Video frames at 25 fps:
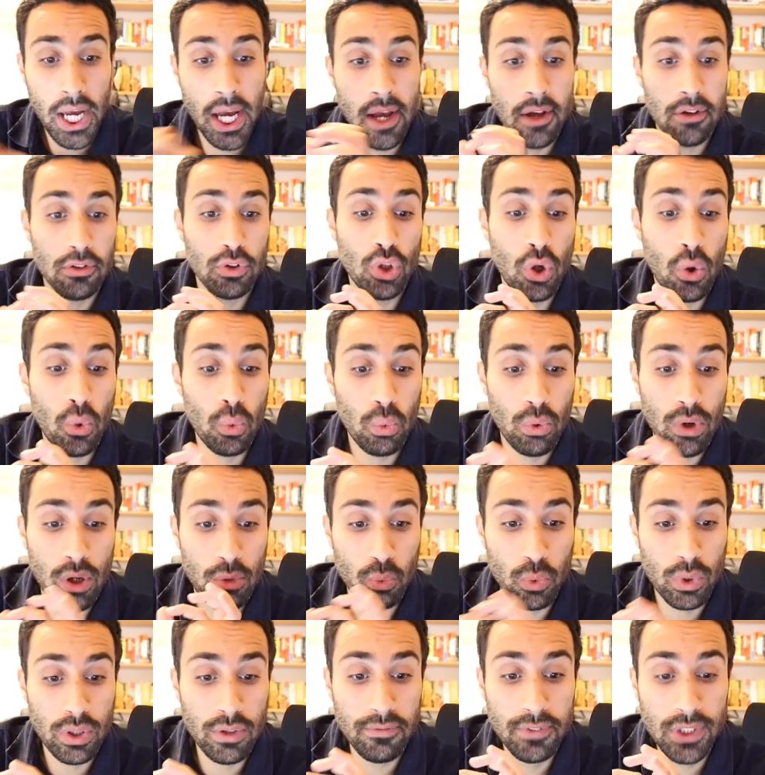Note what
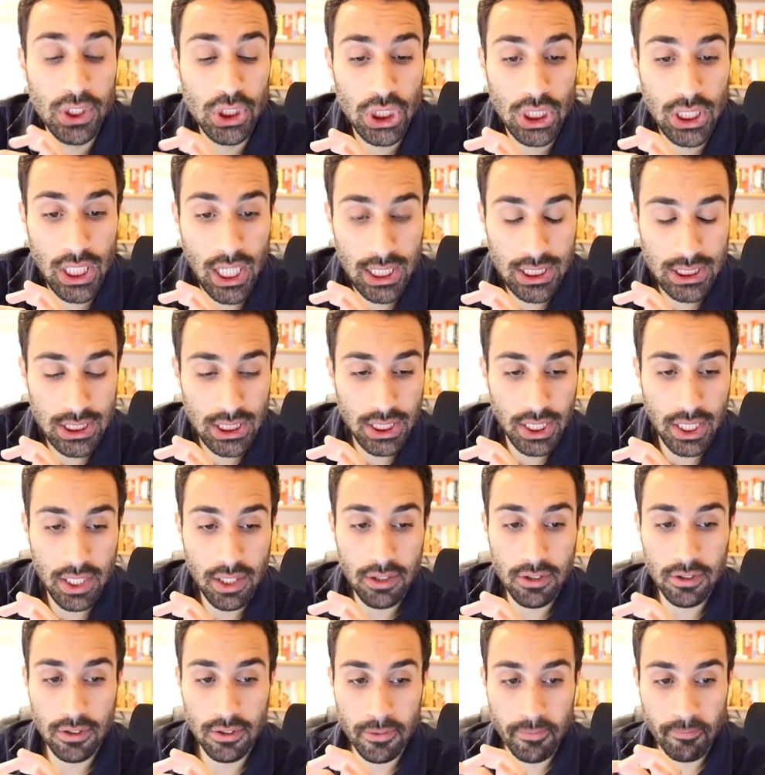we're visualizing
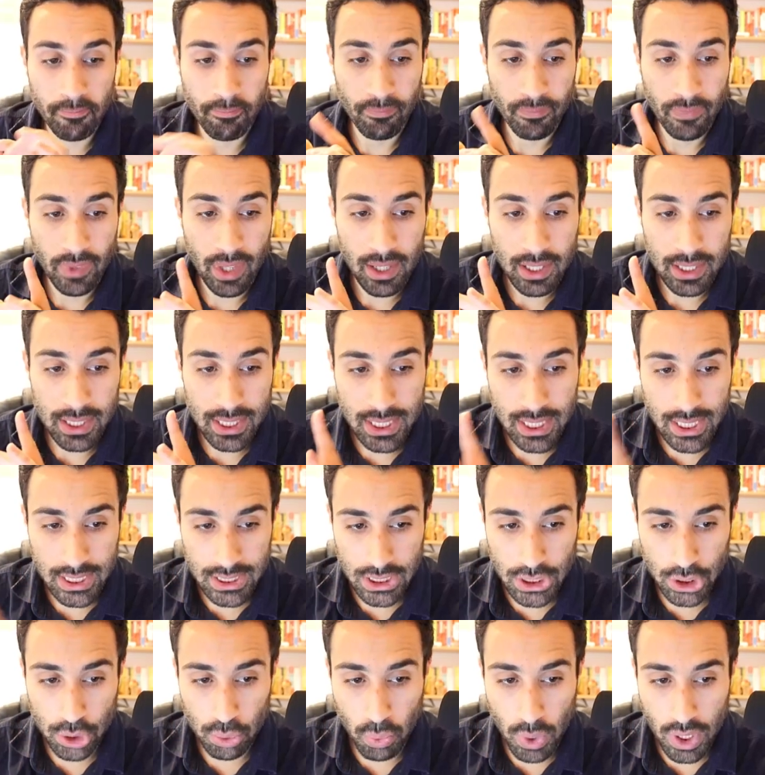here. This
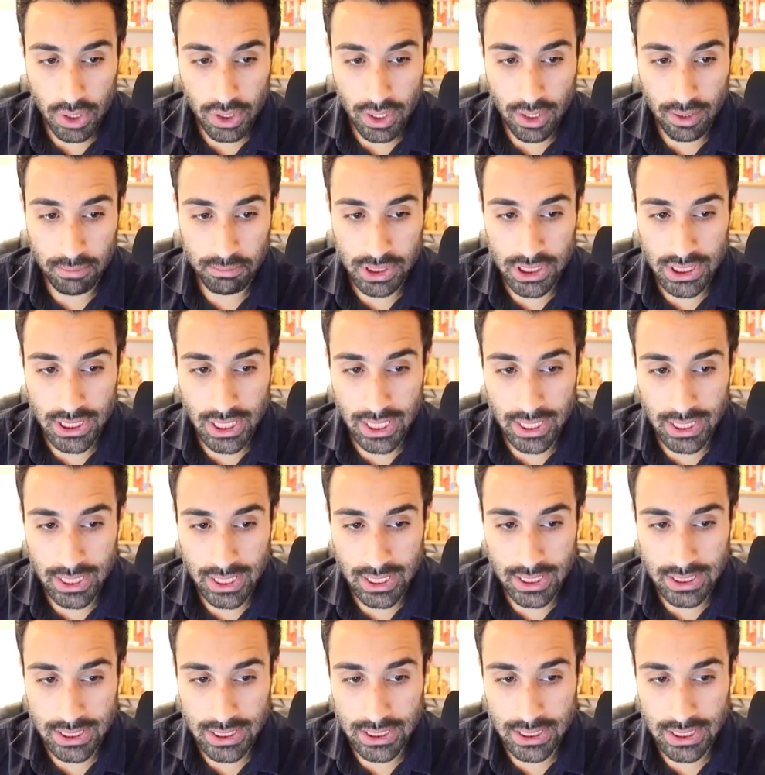is what comes in.
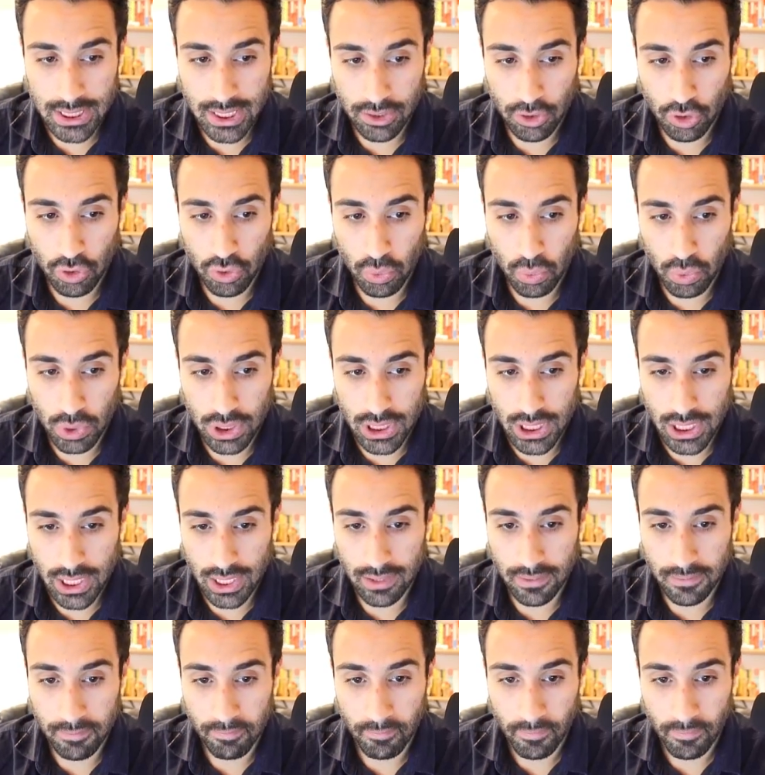This is the 210.